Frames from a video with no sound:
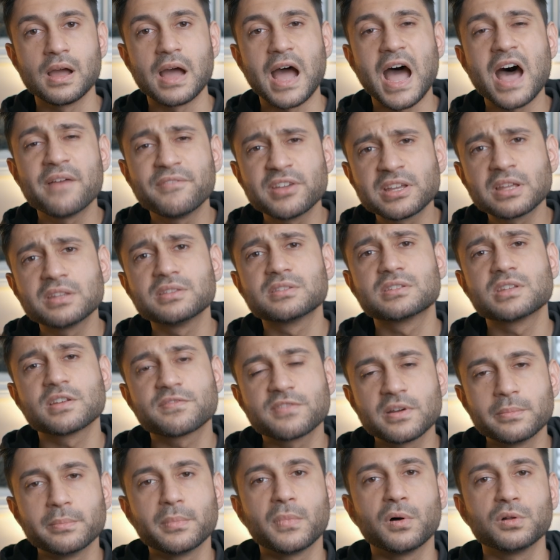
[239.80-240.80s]
having a
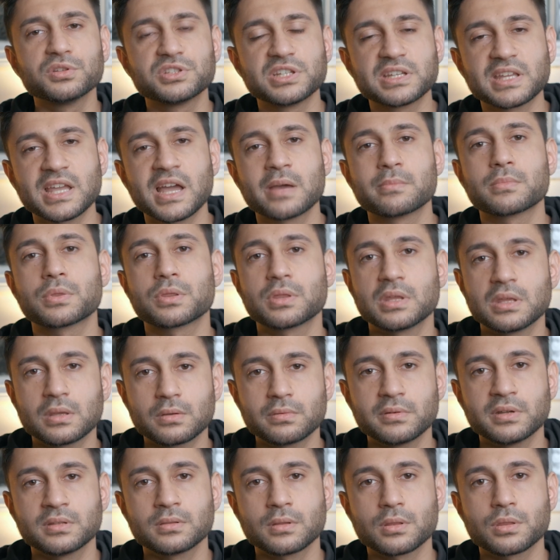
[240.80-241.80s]
different multicam
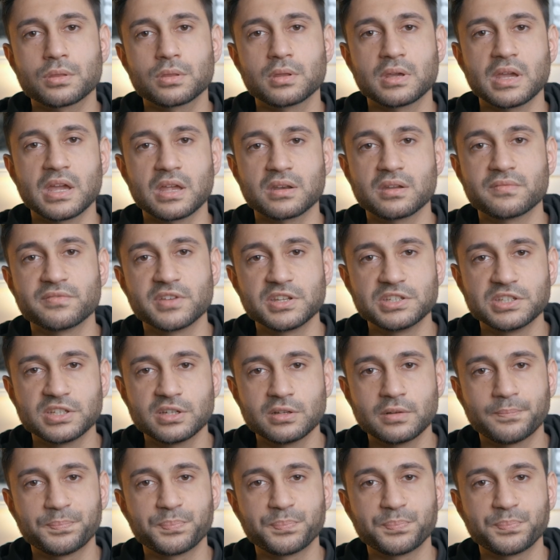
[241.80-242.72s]
sequence in a video